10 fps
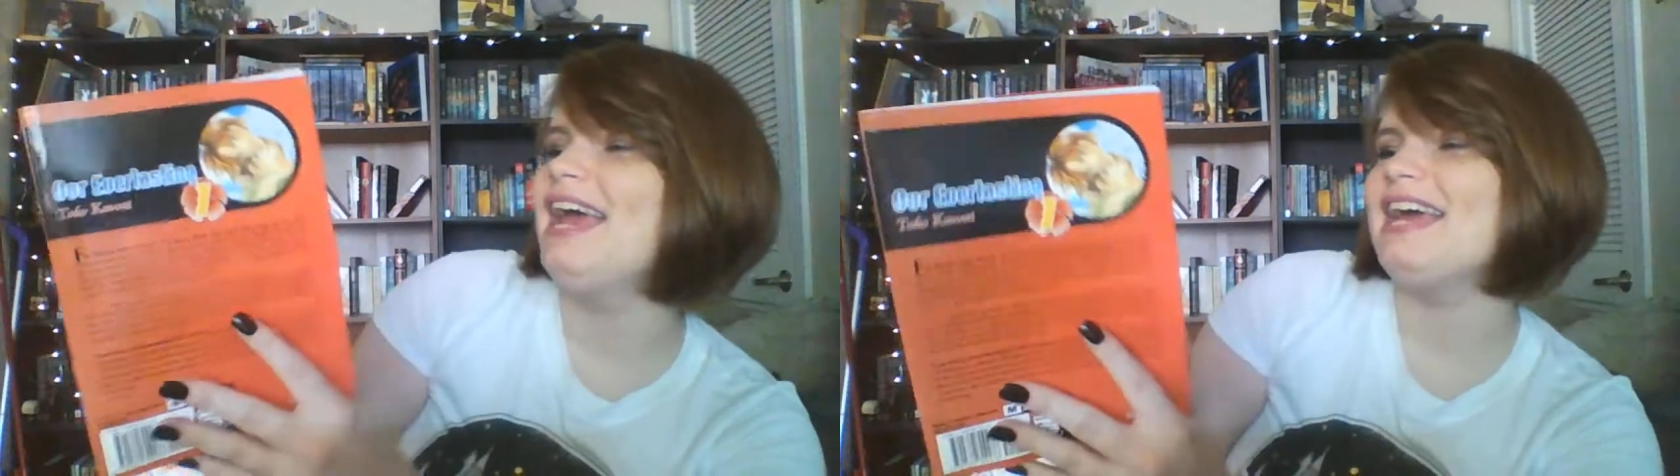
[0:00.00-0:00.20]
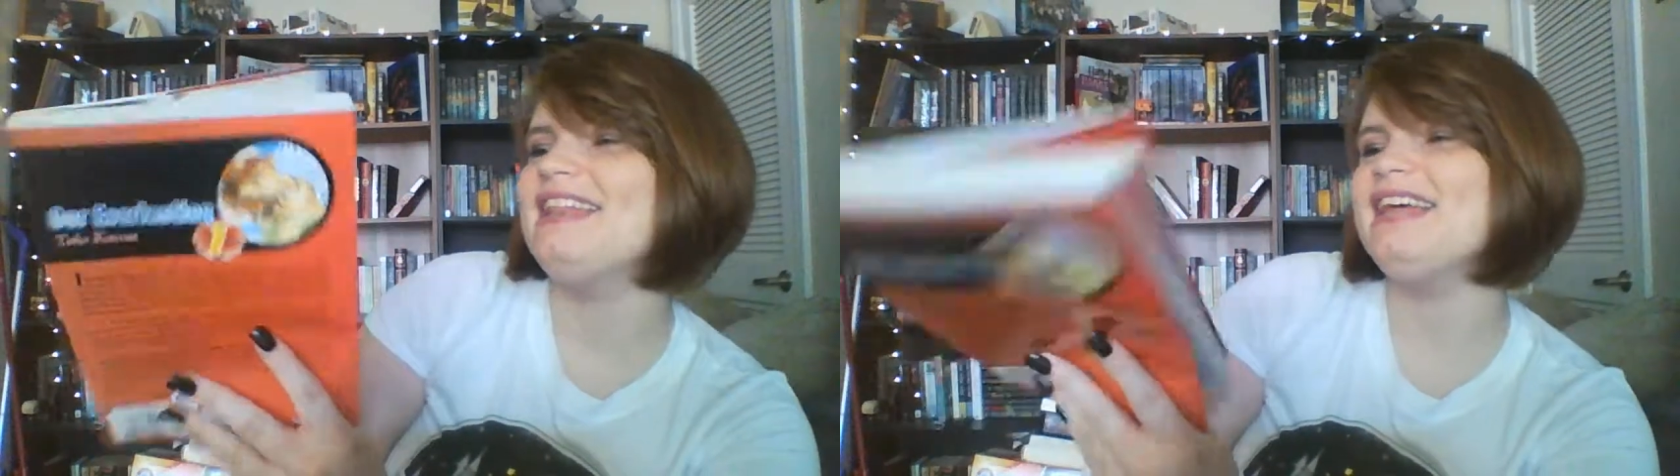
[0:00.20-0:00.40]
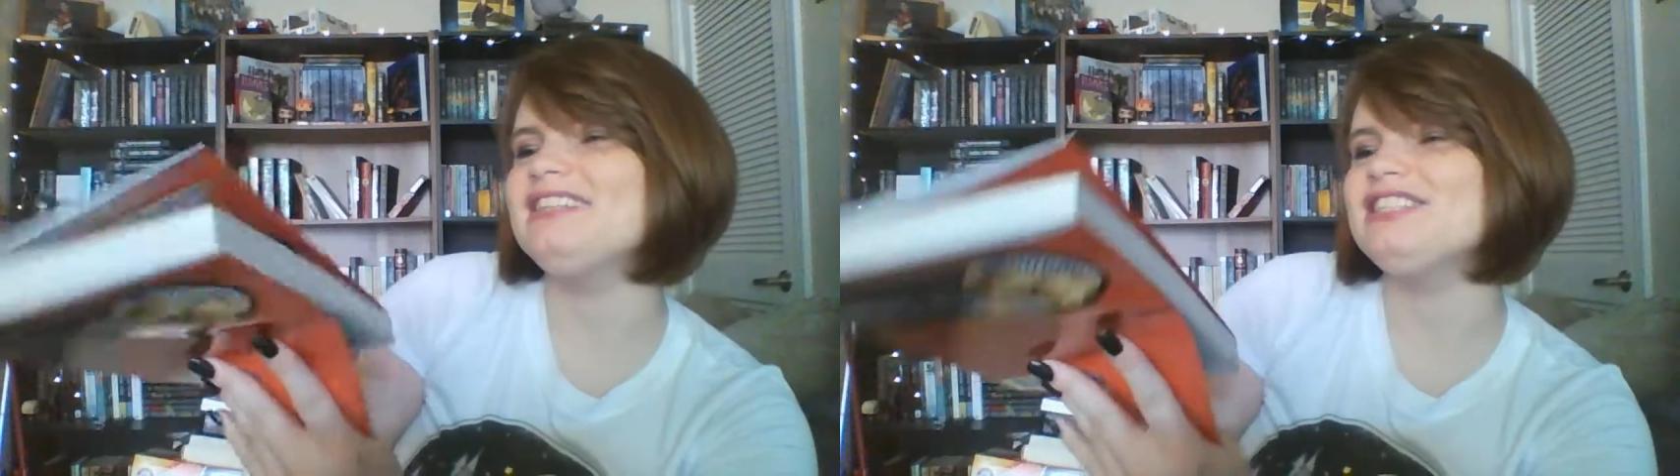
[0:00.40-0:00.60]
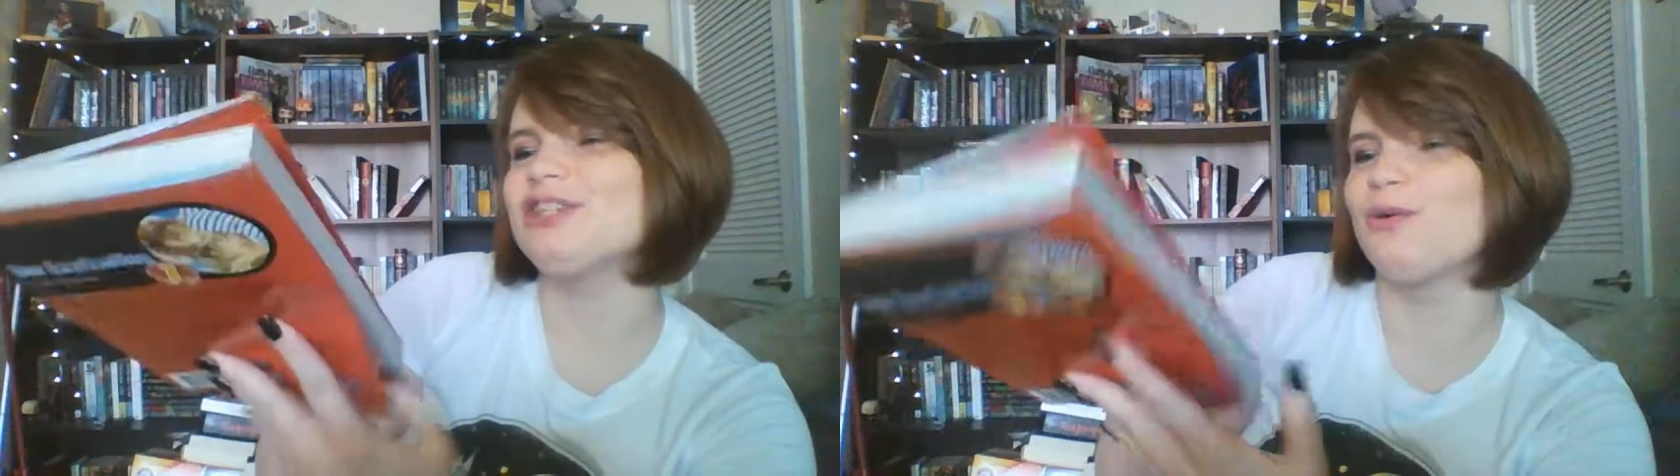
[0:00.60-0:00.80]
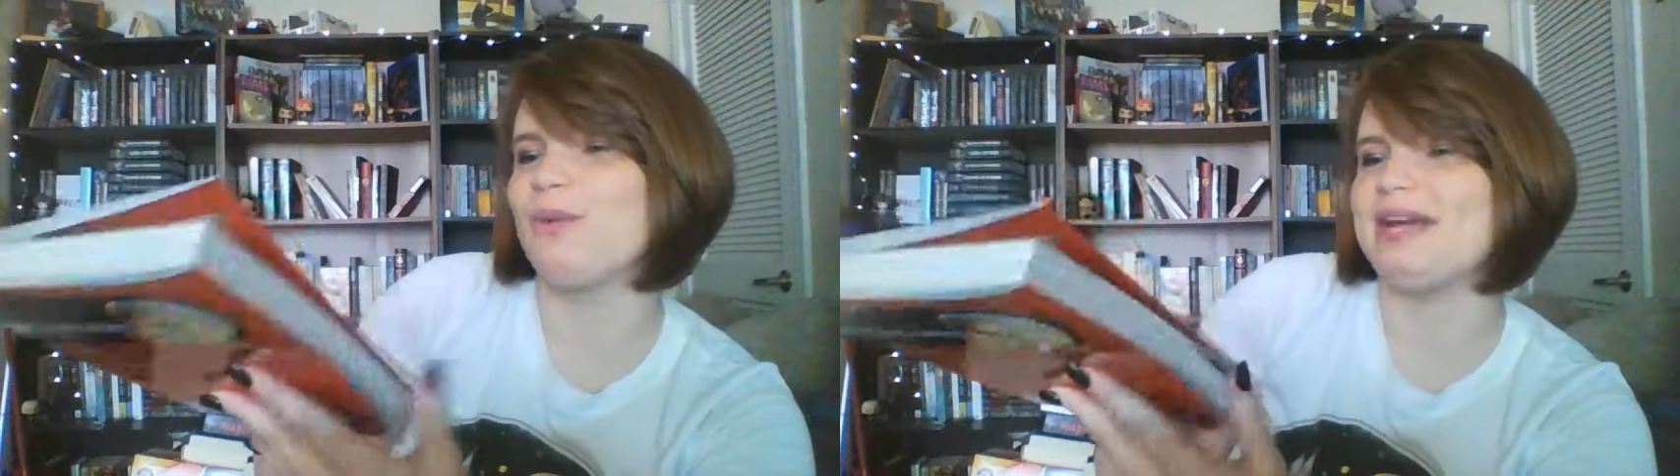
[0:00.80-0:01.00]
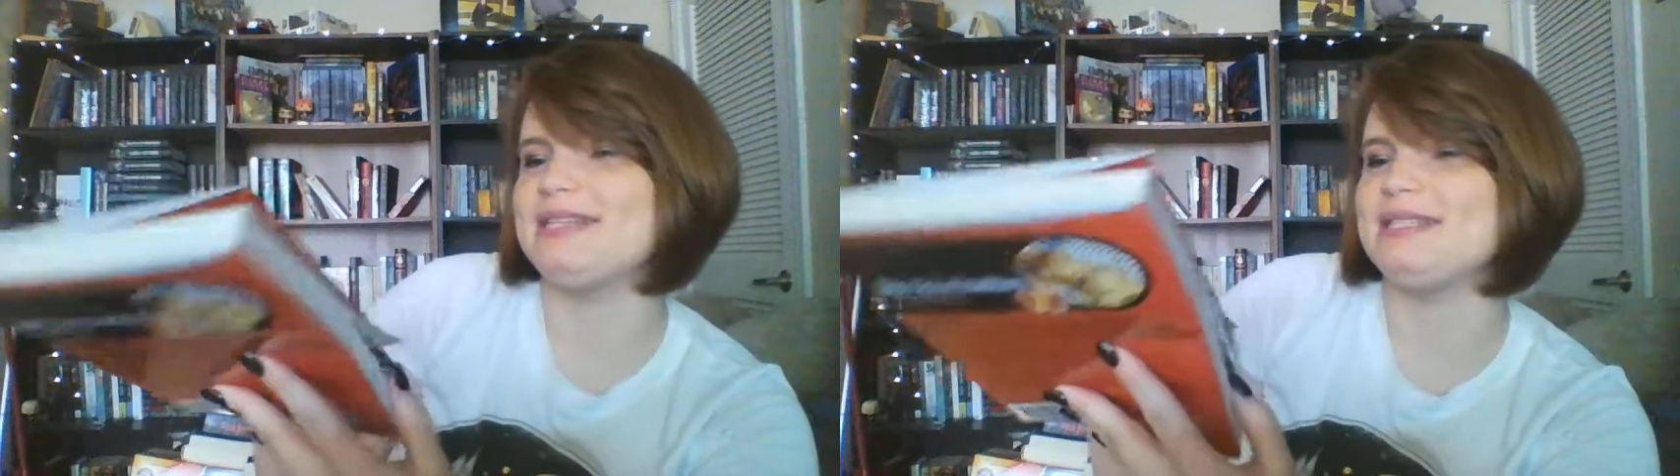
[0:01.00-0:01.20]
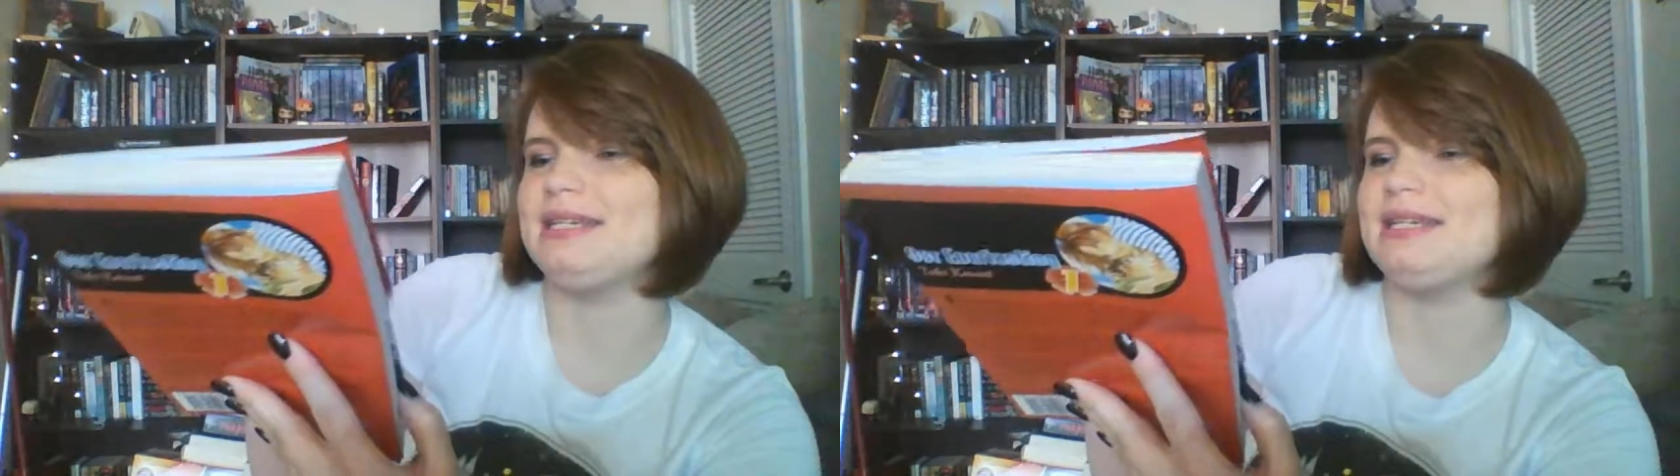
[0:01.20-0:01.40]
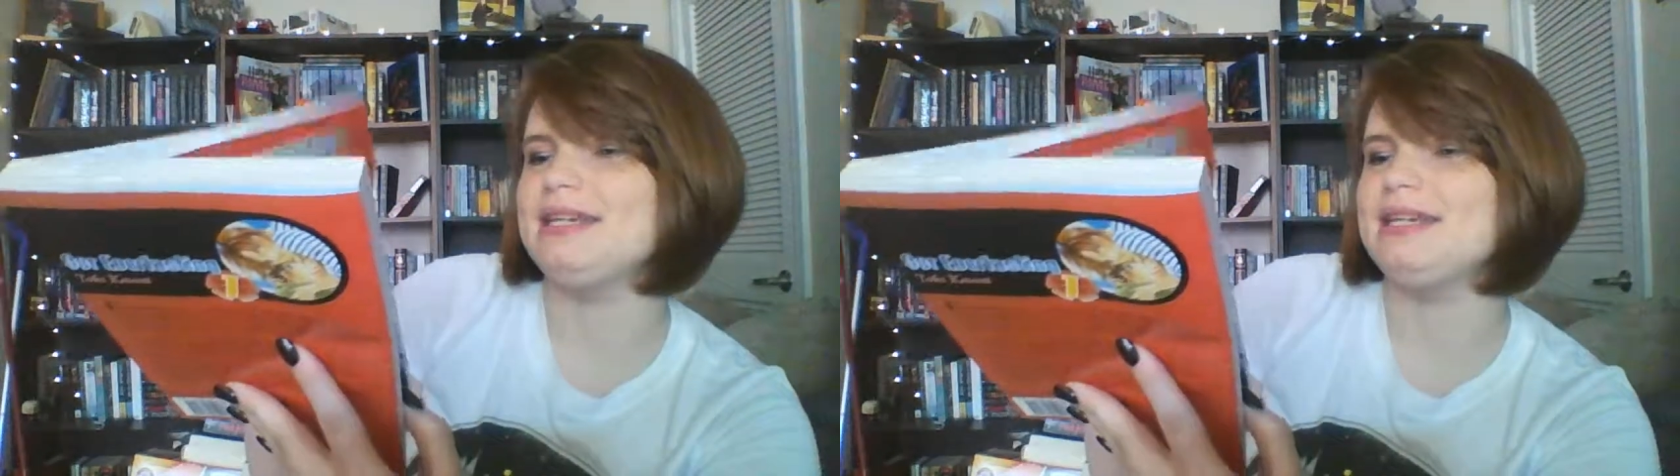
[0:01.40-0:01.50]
Isn't that just crazy?